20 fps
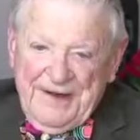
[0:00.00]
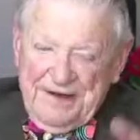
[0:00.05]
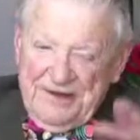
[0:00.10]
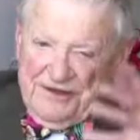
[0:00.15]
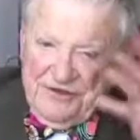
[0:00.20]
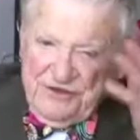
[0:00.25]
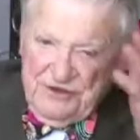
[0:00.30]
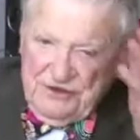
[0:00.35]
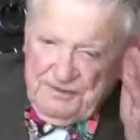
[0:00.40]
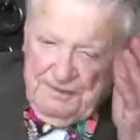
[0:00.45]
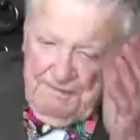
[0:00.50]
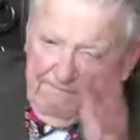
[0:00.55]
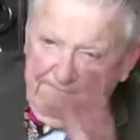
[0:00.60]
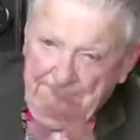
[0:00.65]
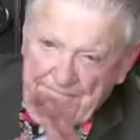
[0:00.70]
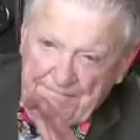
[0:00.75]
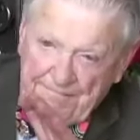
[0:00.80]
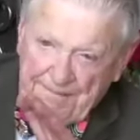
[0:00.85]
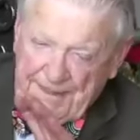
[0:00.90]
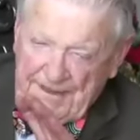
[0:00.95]
right, so
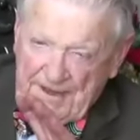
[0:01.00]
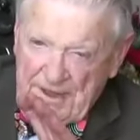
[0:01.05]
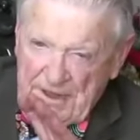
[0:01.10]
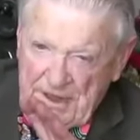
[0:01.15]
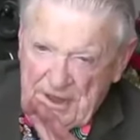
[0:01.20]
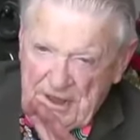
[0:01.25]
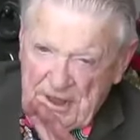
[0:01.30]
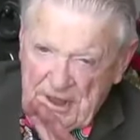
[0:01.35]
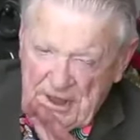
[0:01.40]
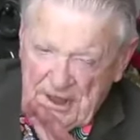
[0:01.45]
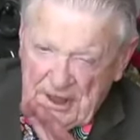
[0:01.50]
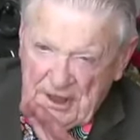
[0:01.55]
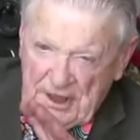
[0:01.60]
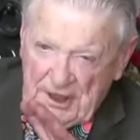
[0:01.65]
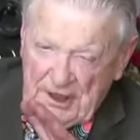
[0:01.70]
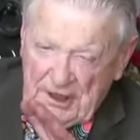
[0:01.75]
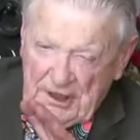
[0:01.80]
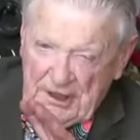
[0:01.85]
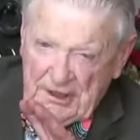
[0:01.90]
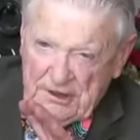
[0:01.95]

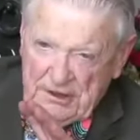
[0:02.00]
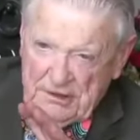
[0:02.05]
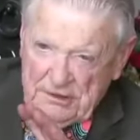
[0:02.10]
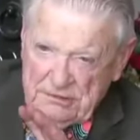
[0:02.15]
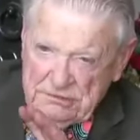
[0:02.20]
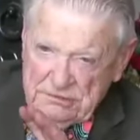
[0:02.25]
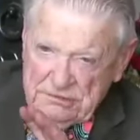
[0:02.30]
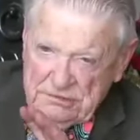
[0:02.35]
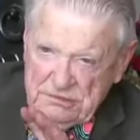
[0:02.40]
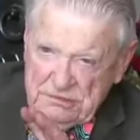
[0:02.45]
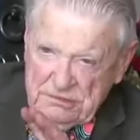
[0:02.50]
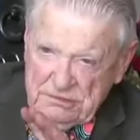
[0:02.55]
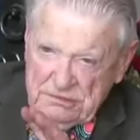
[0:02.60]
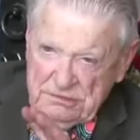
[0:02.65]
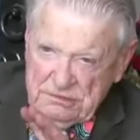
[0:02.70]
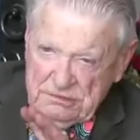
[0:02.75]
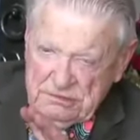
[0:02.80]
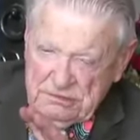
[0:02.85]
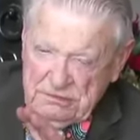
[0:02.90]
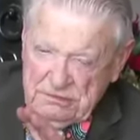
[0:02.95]
uh,
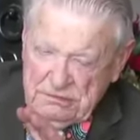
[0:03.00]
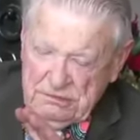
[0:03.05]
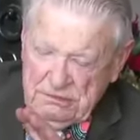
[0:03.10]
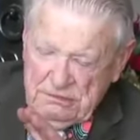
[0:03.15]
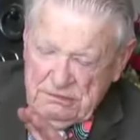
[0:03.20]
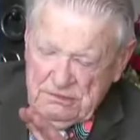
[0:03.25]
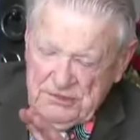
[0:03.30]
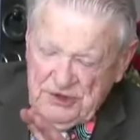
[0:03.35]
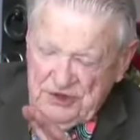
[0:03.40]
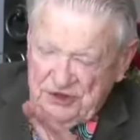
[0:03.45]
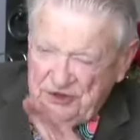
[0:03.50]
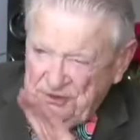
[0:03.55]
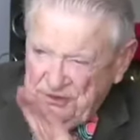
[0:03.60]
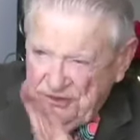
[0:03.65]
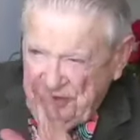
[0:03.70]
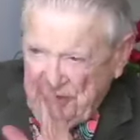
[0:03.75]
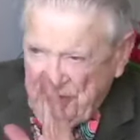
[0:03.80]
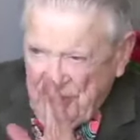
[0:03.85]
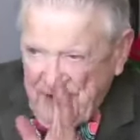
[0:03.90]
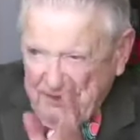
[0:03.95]
it
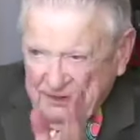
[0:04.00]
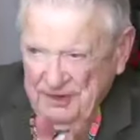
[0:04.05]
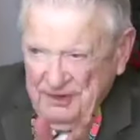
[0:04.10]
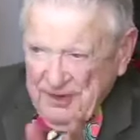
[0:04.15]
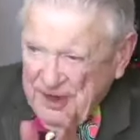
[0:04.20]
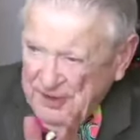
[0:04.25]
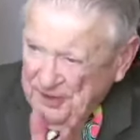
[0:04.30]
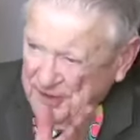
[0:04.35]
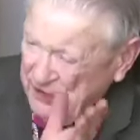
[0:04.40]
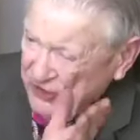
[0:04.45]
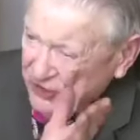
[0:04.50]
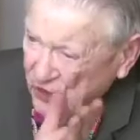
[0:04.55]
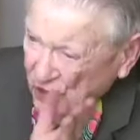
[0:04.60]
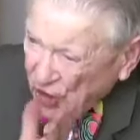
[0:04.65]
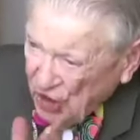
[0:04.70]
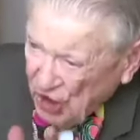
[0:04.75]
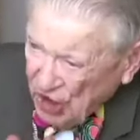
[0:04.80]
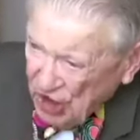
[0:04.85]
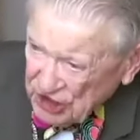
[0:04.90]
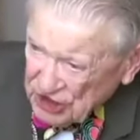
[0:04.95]
had commonly been
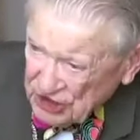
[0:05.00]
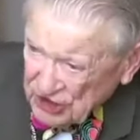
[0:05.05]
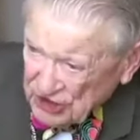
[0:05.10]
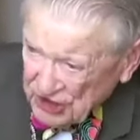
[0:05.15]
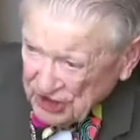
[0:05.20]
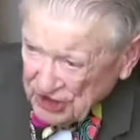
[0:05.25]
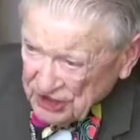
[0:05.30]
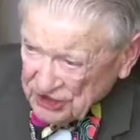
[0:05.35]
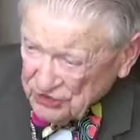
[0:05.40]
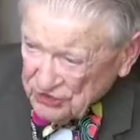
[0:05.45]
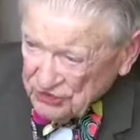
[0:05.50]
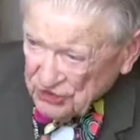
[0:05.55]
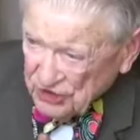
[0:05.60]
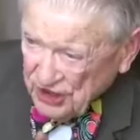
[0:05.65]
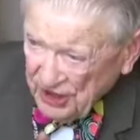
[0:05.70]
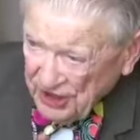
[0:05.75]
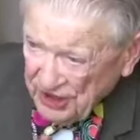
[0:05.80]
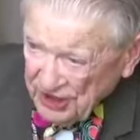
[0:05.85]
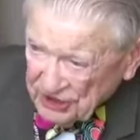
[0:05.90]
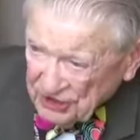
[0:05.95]
thought that you
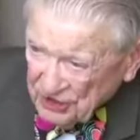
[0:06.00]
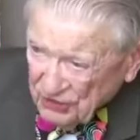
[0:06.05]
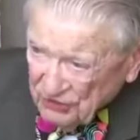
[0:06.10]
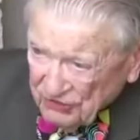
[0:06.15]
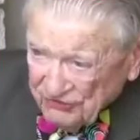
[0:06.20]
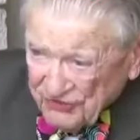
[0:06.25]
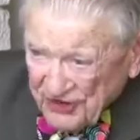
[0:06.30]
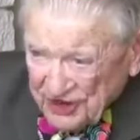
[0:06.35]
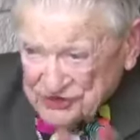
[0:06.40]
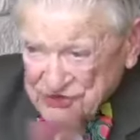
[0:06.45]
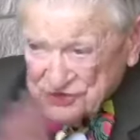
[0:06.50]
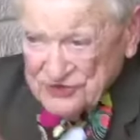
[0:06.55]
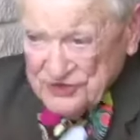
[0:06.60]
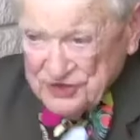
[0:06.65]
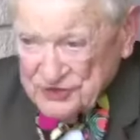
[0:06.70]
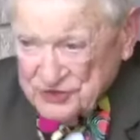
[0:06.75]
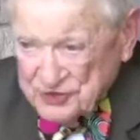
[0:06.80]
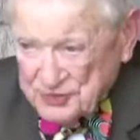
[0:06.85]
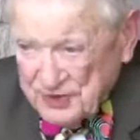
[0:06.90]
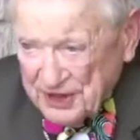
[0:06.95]
can't go faster
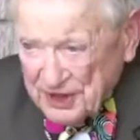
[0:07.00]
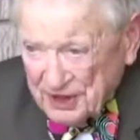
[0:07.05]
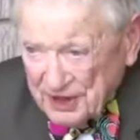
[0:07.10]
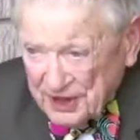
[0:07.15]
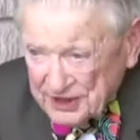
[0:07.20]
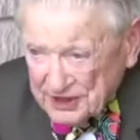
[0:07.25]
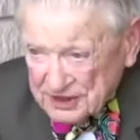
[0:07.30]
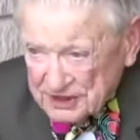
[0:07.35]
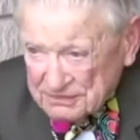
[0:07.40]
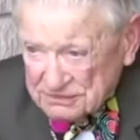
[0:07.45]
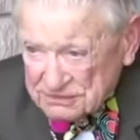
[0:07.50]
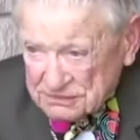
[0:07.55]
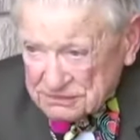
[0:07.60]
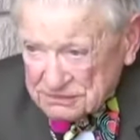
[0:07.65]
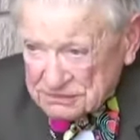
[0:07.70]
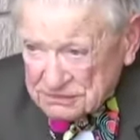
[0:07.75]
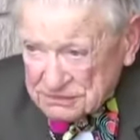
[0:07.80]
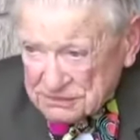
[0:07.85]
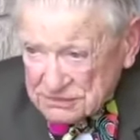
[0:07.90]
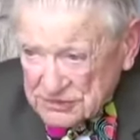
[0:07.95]
than the speed of light.
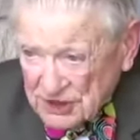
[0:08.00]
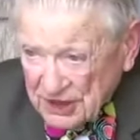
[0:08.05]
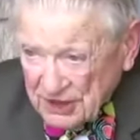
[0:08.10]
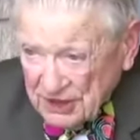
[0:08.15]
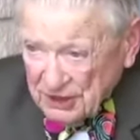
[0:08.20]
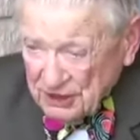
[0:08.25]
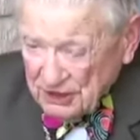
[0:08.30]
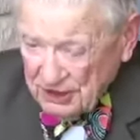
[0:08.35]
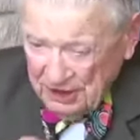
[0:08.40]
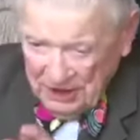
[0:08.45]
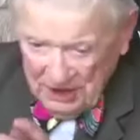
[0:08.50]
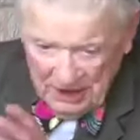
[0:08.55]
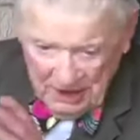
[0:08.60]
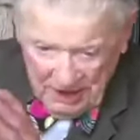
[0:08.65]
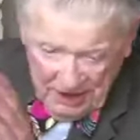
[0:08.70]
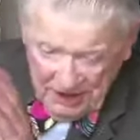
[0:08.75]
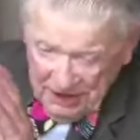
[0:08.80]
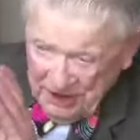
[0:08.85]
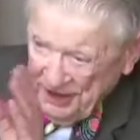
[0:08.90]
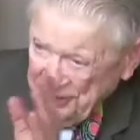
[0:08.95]
Right.
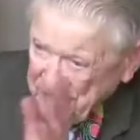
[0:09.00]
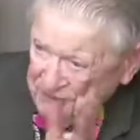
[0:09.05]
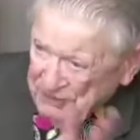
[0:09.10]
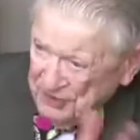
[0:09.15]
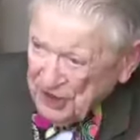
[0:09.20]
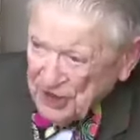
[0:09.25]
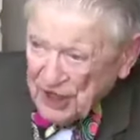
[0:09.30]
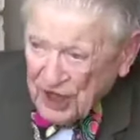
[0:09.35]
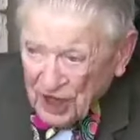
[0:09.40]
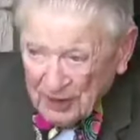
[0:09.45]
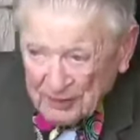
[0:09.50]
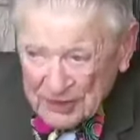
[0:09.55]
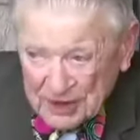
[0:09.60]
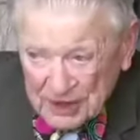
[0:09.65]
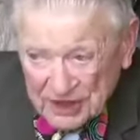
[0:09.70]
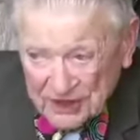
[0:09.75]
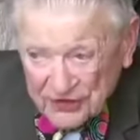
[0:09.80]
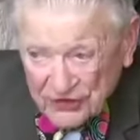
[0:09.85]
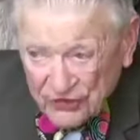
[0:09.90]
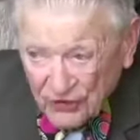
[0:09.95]
It has
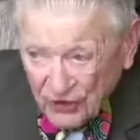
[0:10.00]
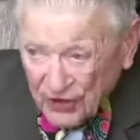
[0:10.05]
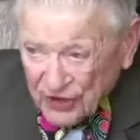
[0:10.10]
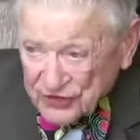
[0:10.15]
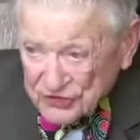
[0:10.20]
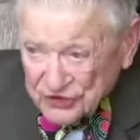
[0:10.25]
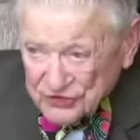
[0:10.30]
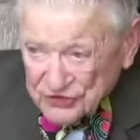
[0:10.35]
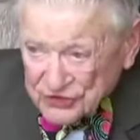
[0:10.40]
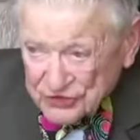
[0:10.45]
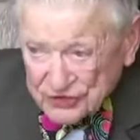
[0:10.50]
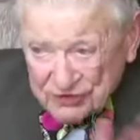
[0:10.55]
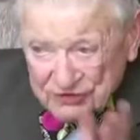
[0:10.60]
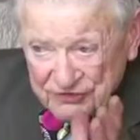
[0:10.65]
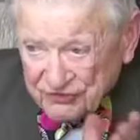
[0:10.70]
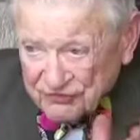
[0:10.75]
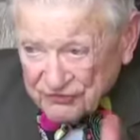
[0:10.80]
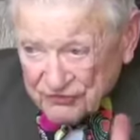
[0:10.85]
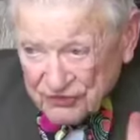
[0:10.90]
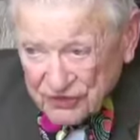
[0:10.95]
commonly thought that you
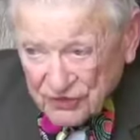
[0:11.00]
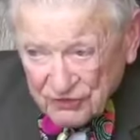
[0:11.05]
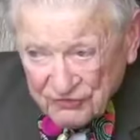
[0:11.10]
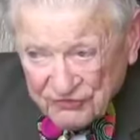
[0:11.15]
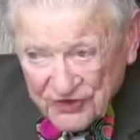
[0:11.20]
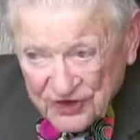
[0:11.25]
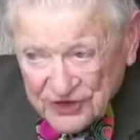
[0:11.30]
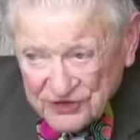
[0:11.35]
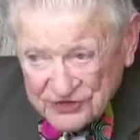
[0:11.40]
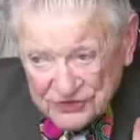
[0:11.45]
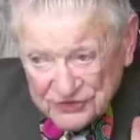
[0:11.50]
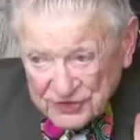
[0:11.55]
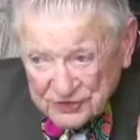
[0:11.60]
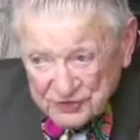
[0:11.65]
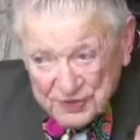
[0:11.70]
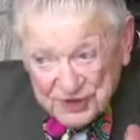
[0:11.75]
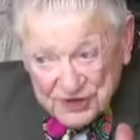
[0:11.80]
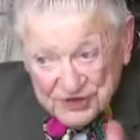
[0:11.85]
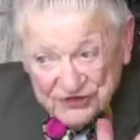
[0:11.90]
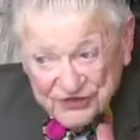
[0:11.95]
couldn't go faster than
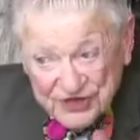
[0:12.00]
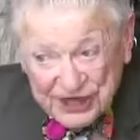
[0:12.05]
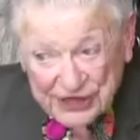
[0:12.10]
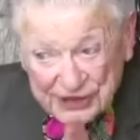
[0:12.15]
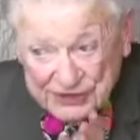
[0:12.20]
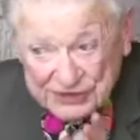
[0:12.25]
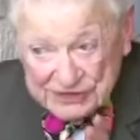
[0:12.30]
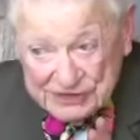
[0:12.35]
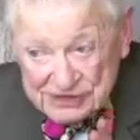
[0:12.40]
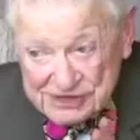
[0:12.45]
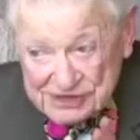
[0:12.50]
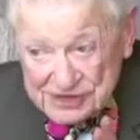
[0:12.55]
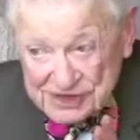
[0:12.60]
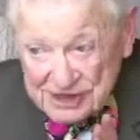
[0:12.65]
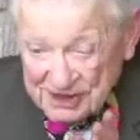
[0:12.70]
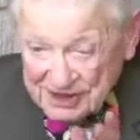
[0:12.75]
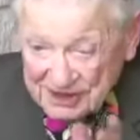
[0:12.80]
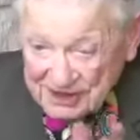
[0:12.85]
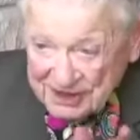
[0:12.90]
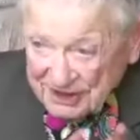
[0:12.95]
the speed of sound.
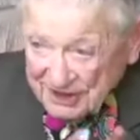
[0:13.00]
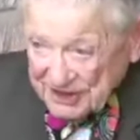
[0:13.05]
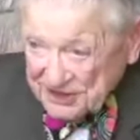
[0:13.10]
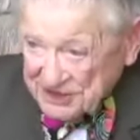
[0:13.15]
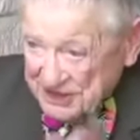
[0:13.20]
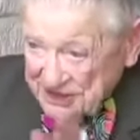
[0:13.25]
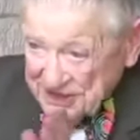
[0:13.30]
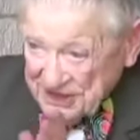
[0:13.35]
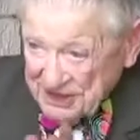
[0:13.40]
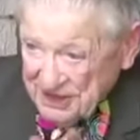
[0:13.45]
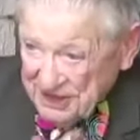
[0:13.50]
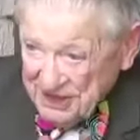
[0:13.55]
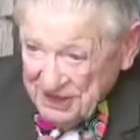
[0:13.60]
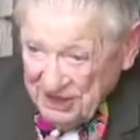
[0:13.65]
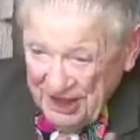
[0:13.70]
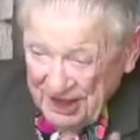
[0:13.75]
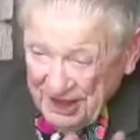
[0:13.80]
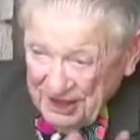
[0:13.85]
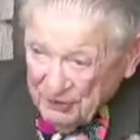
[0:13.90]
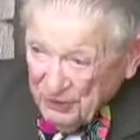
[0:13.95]
I say,
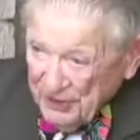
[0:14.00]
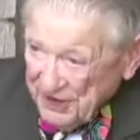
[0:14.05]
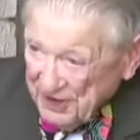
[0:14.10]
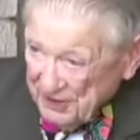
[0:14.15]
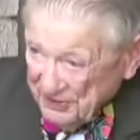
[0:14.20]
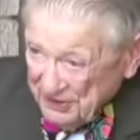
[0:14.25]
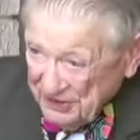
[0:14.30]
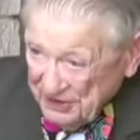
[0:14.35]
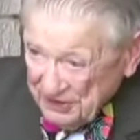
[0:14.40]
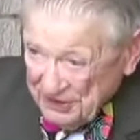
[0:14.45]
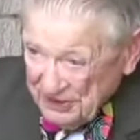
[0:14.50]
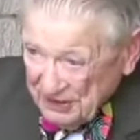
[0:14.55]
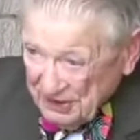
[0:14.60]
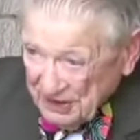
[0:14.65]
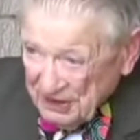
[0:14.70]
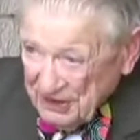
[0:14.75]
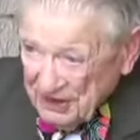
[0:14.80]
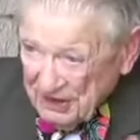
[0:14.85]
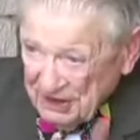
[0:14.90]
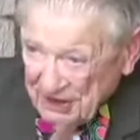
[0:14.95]
hey, wait a minute
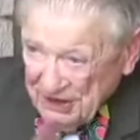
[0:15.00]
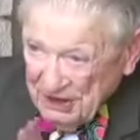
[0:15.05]
here.